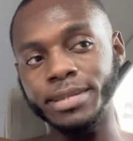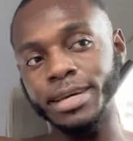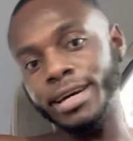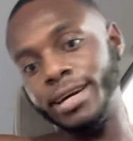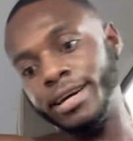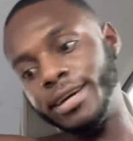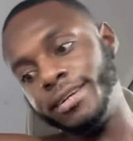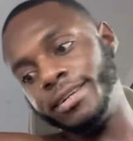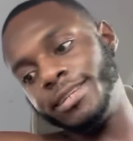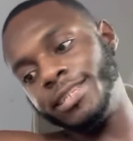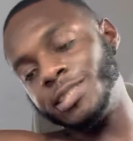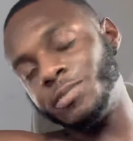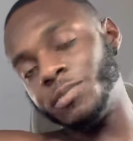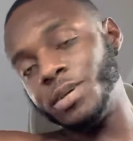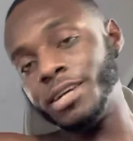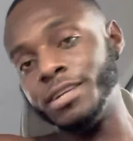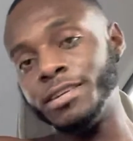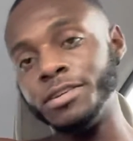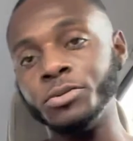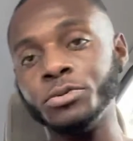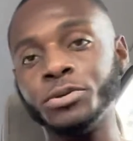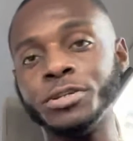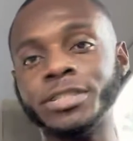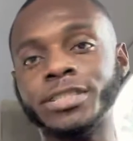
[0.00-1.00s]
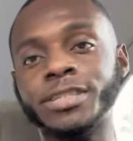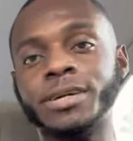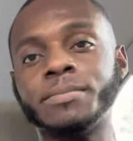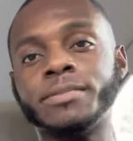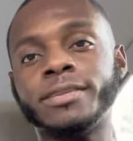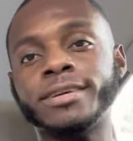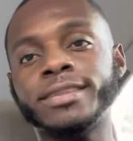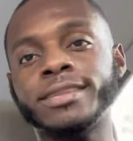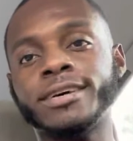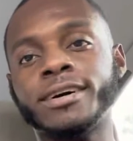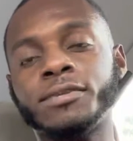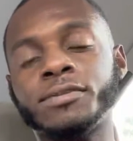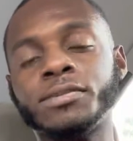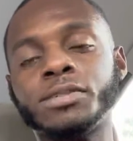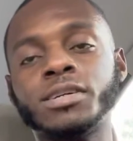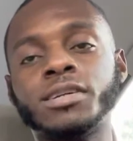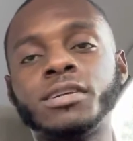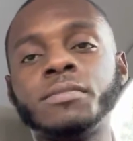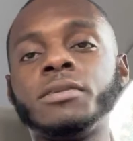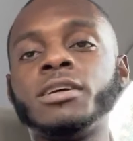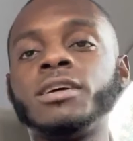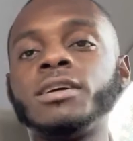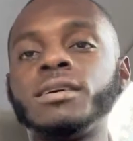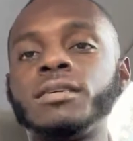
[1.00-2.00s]
I spent doing something that was
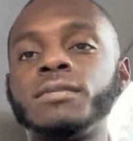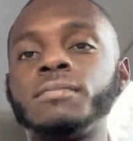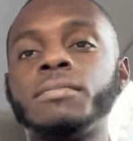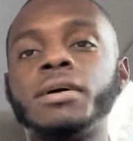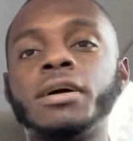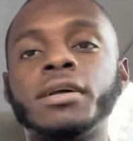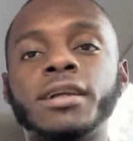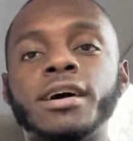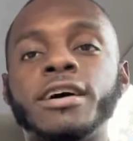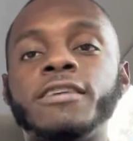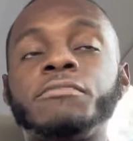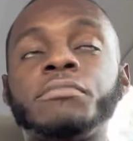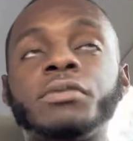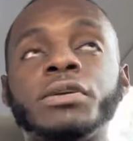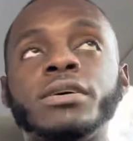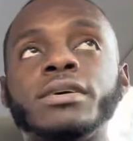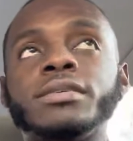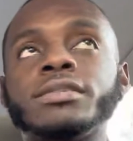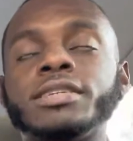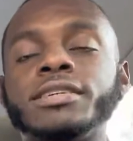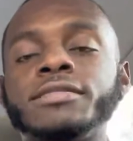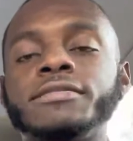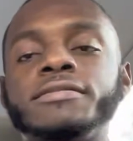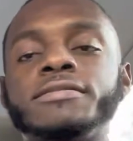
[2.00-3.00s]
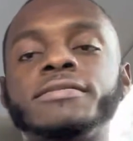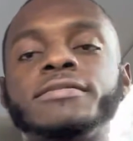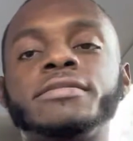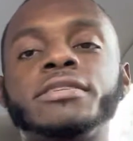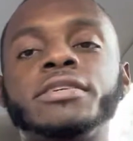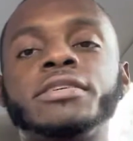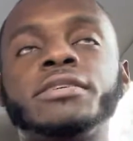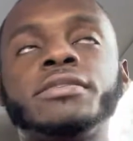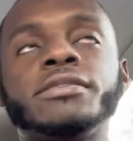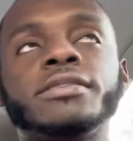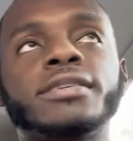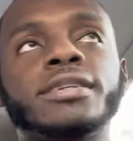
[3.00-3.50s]
gonna make my life productive, you know?